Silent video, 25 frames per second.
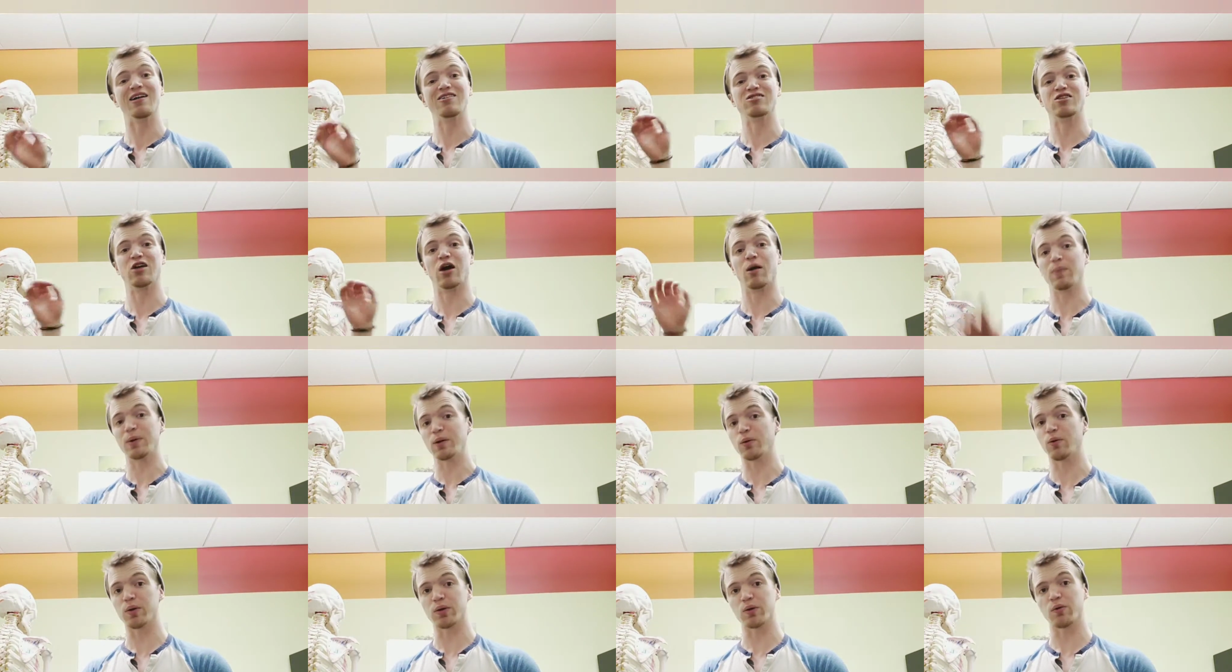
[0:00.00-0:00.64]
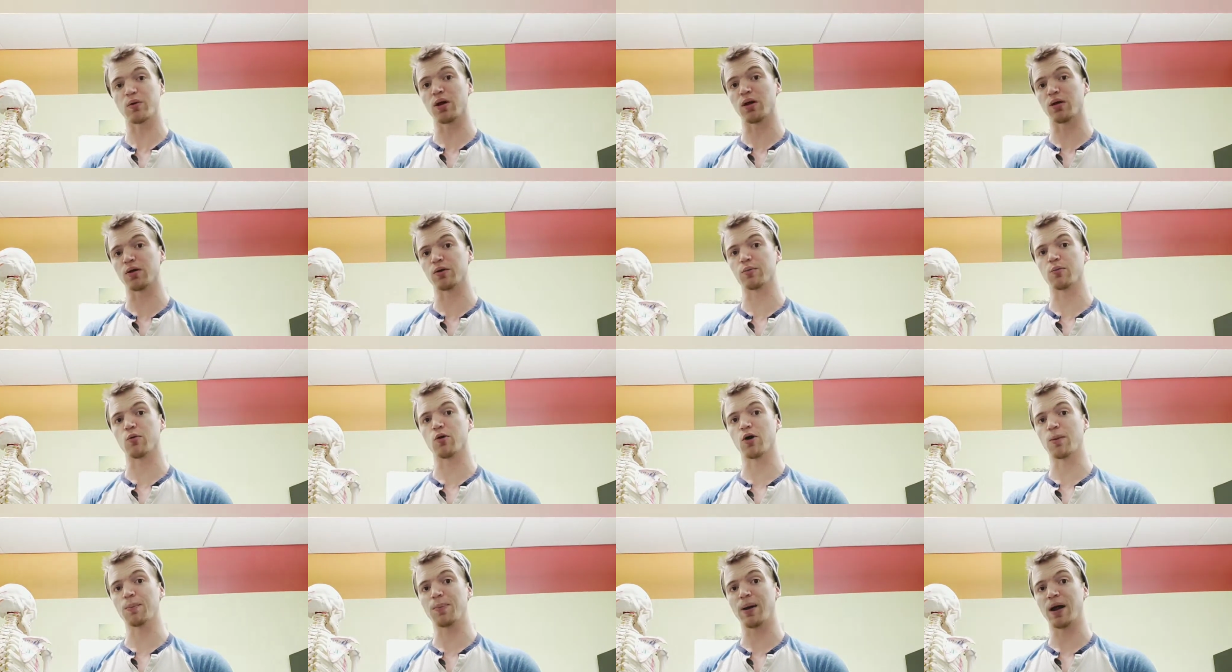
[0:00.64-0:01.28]
Tell me what you want to learn
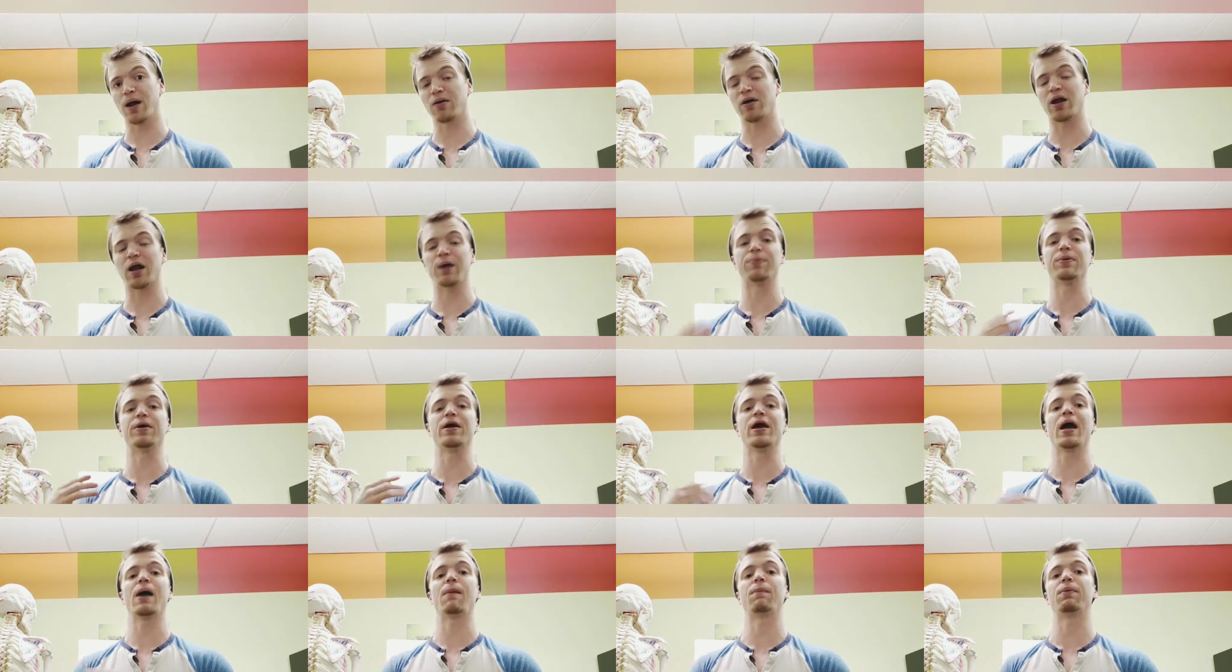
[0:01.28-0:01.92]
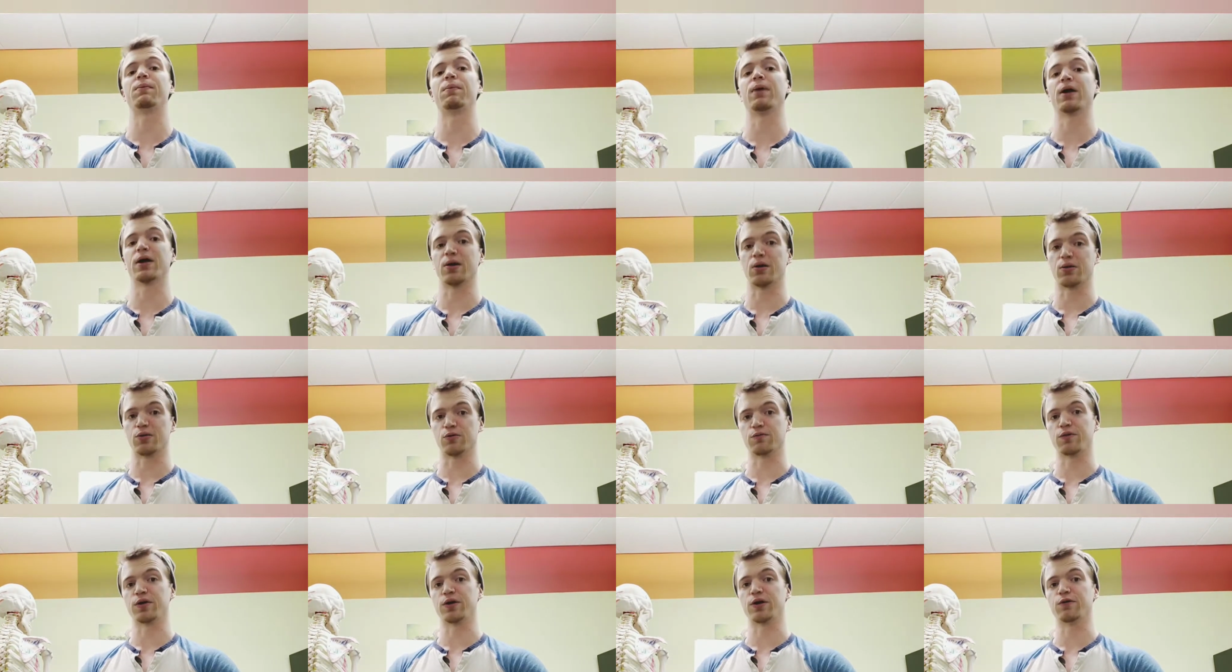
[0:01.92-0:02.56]
more about, and I'd be happy to make
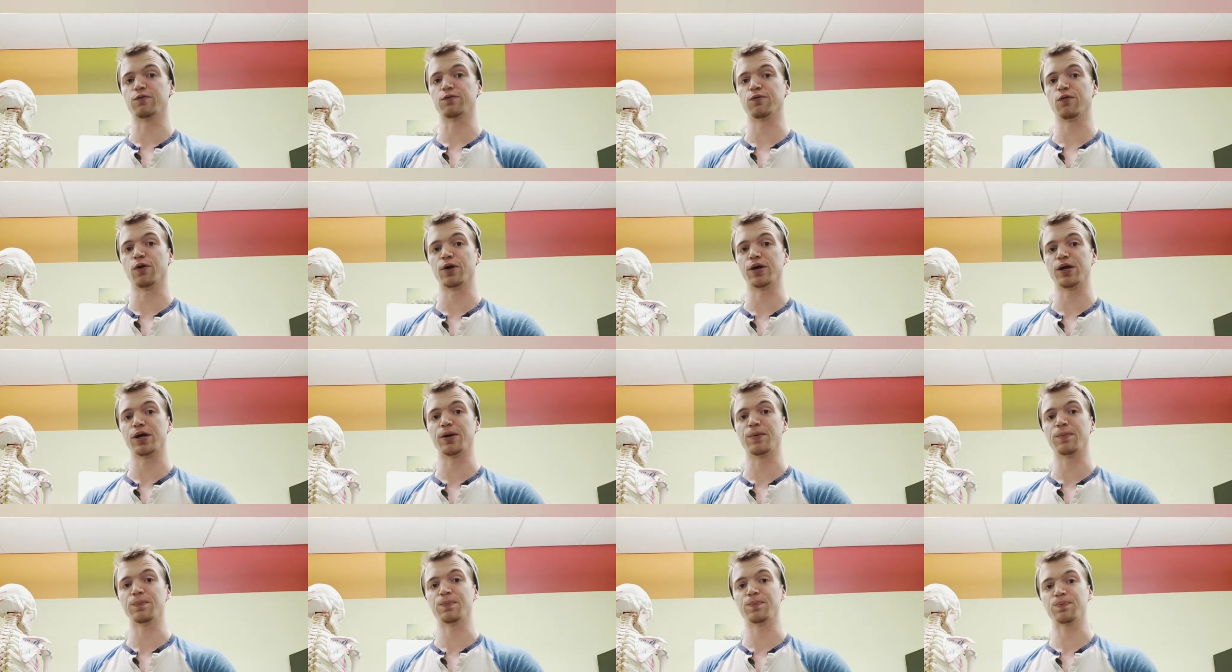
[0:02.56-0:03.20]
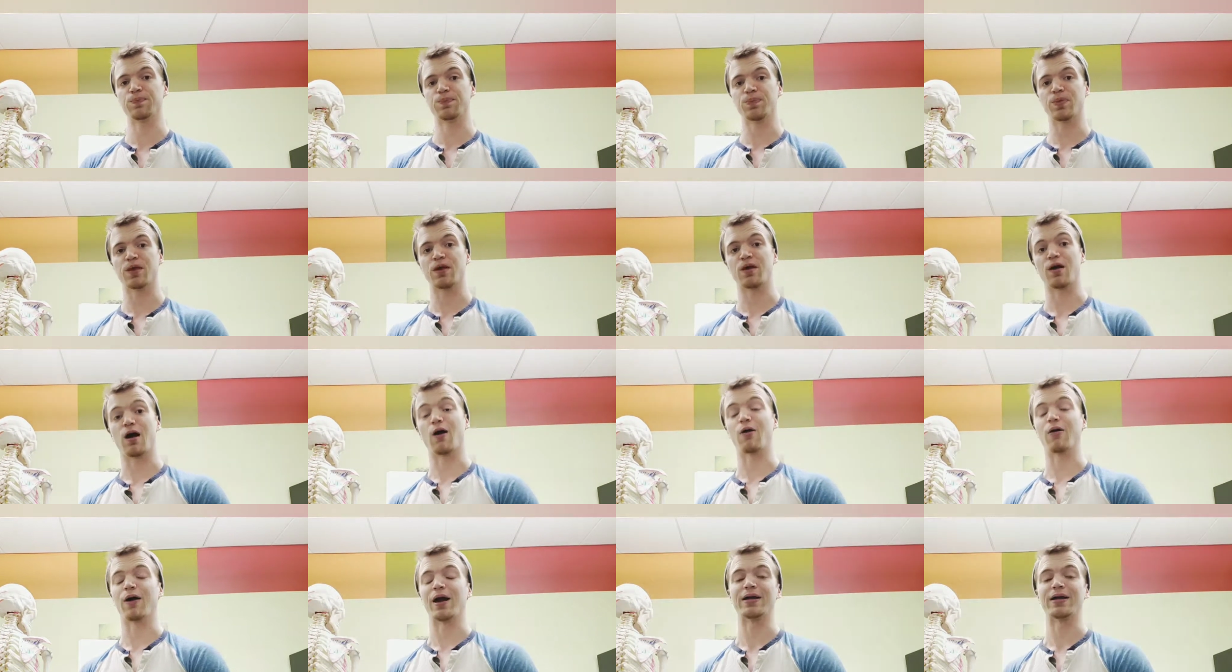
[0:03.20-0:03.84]
another video for you. All right,